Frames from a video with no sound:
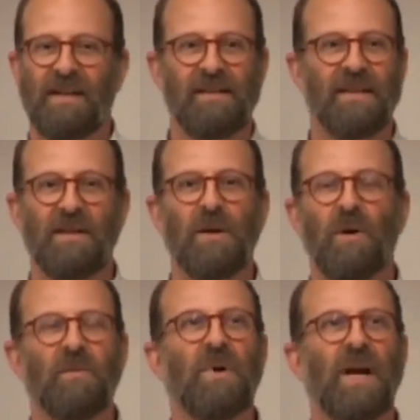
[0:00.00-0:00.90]

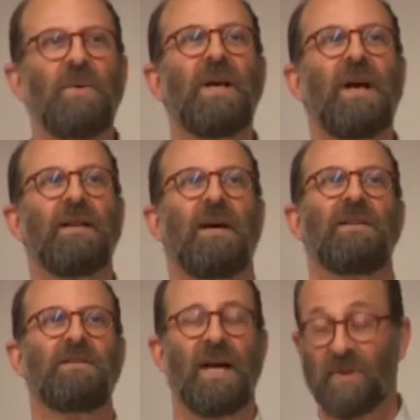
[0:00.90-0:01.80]
when I read the
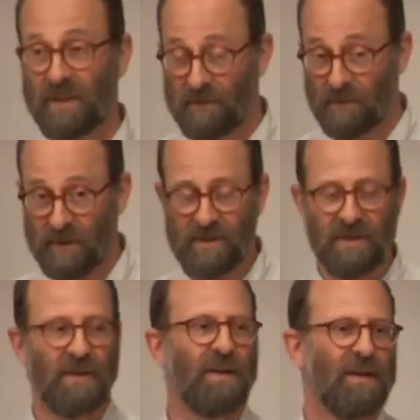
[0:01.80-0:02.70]
headlines, having lived through
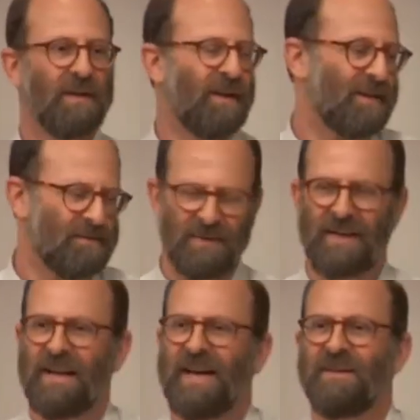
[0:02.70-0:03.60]
this, I
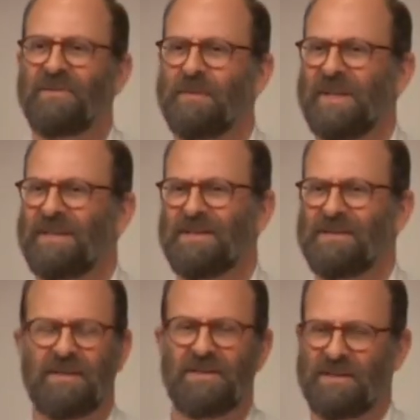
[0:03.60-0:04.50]
laugh. I mean, this
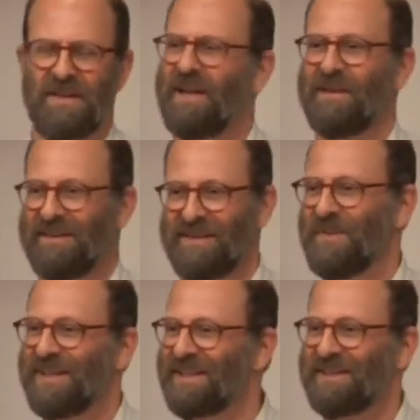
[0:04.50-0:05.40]
is nothing. I
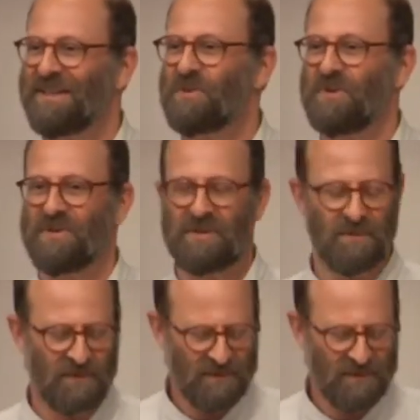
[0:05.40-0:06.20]
mean, this was